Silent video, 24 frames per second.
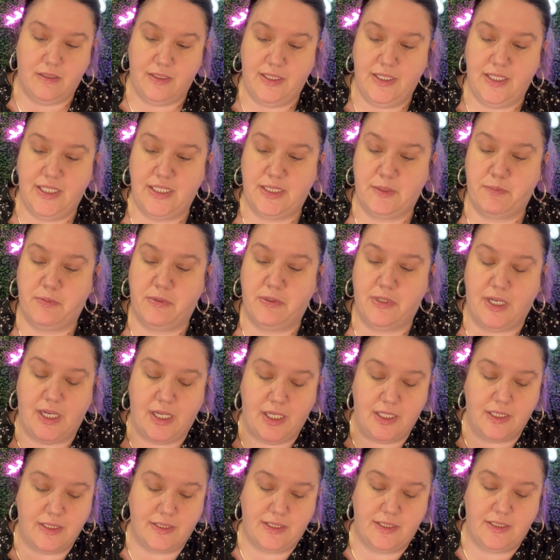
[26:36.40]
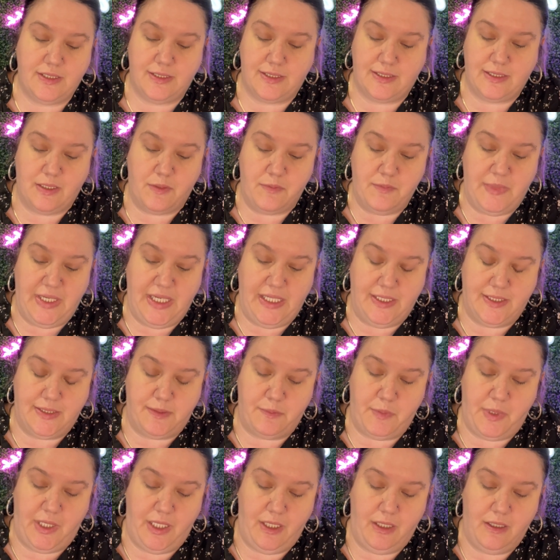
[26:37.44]
his products just amaze
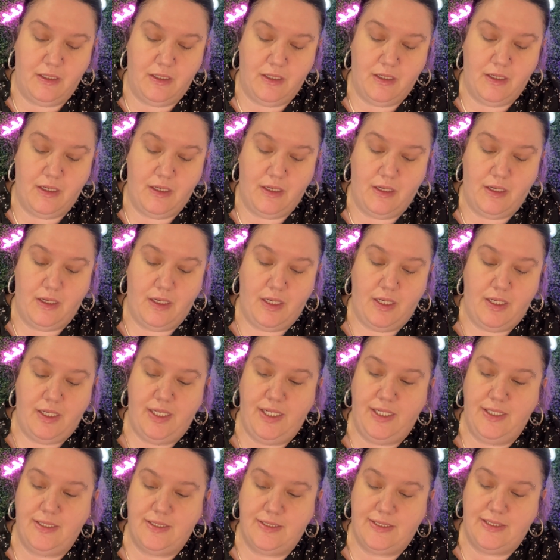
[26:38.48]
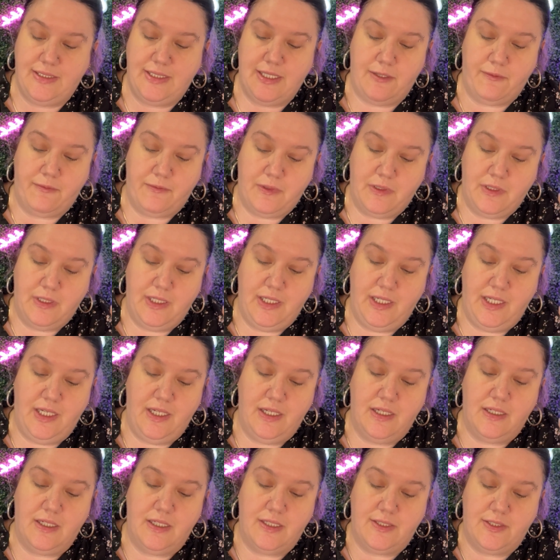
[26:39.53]
me. He's definitely
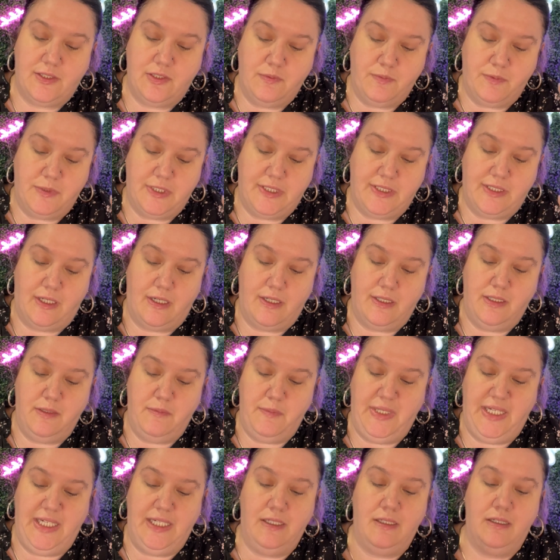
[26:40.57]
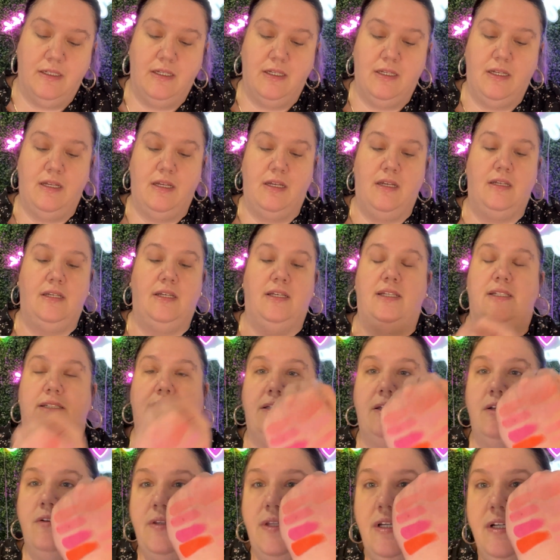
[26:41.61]
a superstar to me.
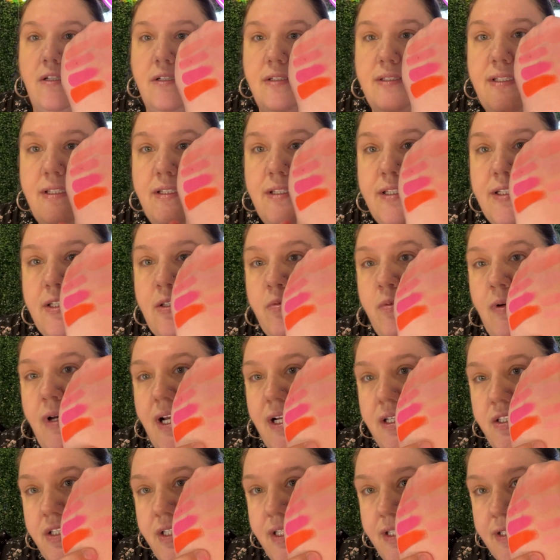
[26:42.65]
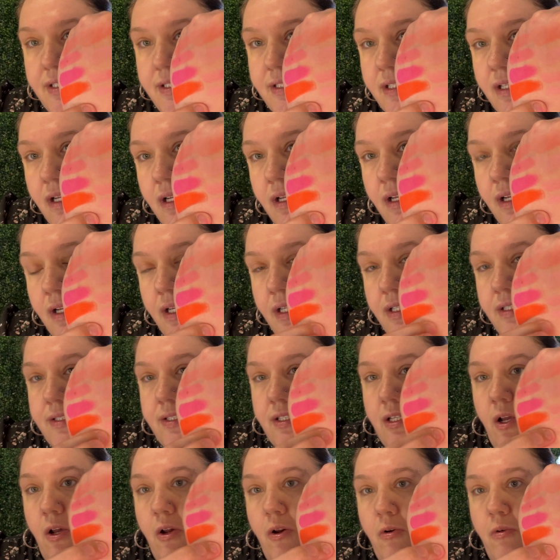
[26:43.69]
So there's the swatches.
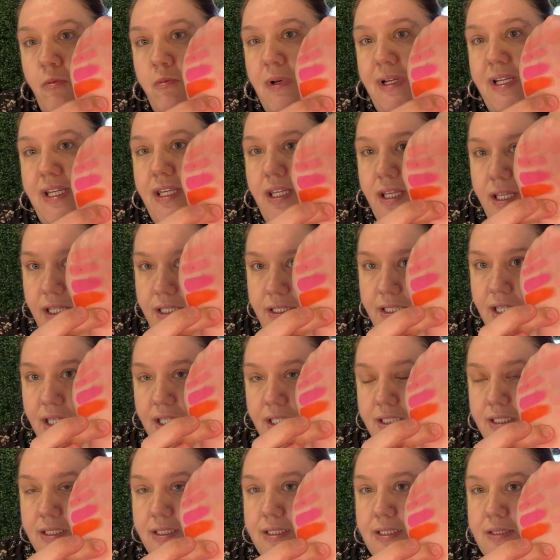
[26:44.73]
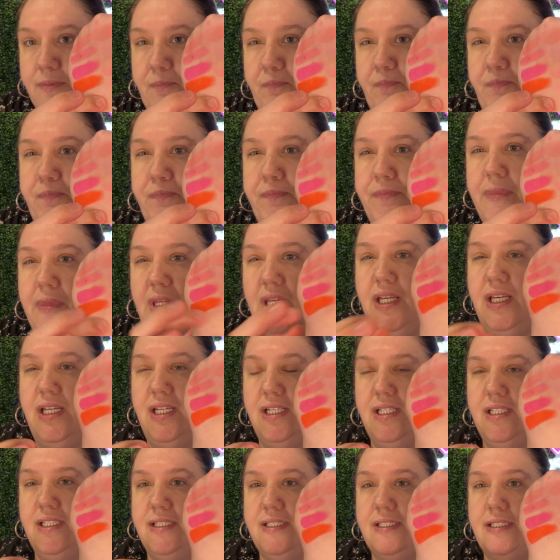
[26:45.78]
So what he does
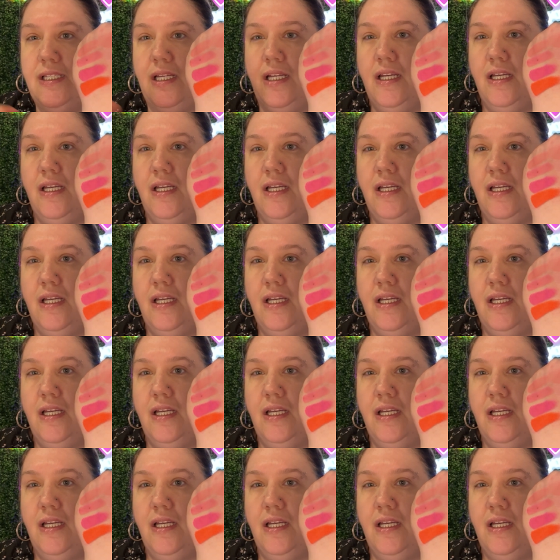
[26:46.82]
is